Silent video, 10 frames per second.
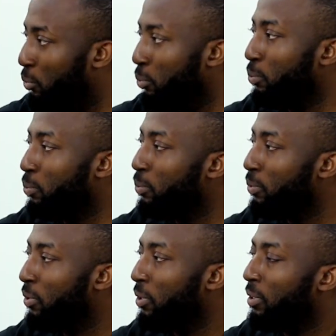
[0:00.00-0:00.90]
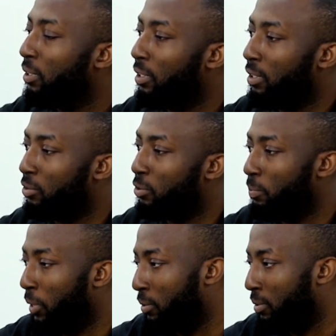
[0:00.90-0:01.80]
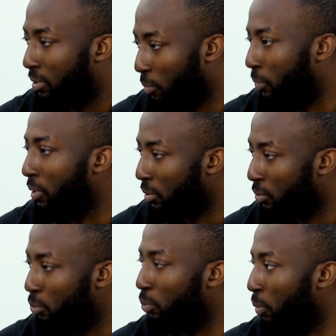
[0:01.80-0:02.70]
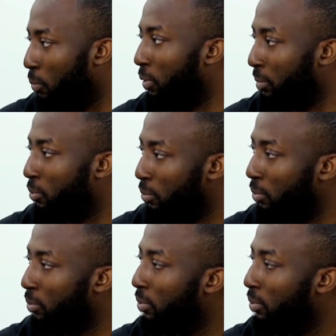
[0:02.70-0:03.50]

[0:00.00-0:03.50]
do to make computers do what we want them to do.